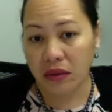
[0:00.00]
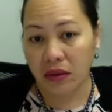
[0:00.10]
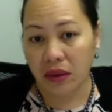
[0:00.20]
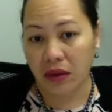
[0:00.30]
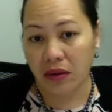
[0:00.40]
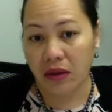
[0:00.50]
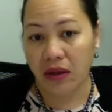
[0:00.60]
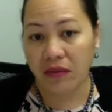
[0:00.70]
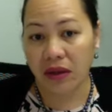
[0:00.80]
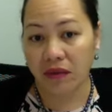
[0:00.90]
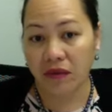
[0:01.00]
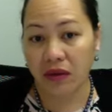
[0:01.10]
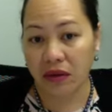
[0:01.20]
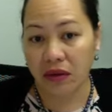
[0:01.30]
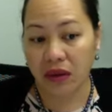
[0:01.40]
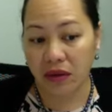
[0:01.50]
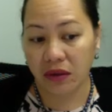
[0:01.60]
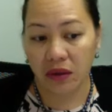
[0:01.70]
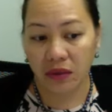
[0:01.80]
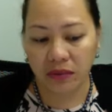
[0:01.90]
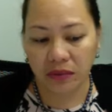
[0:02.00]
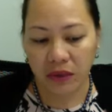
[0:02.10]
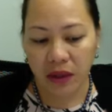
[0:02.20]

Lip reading: You know, even if you're alone,